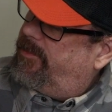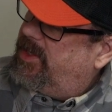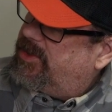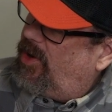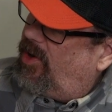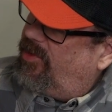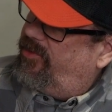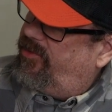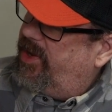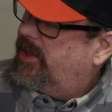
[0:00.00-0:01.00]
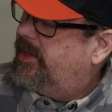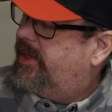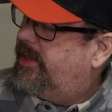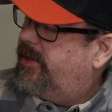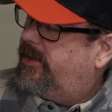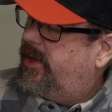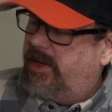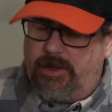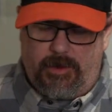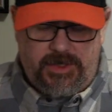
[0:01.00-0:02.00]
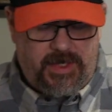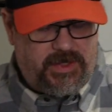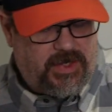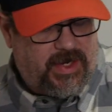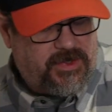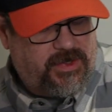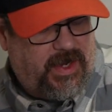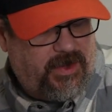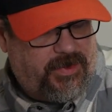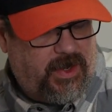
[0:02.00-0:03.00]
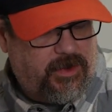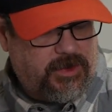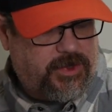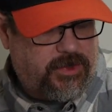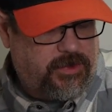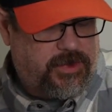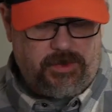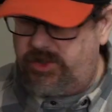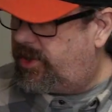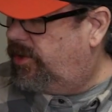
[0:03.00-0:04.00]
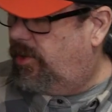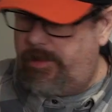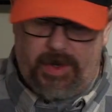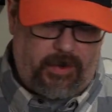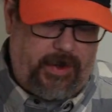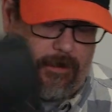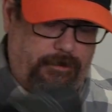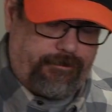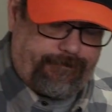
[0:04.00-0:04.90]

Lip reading: These are ventilated, and I'm gonna take you actually out the other shoe, so I'll show you a little better here.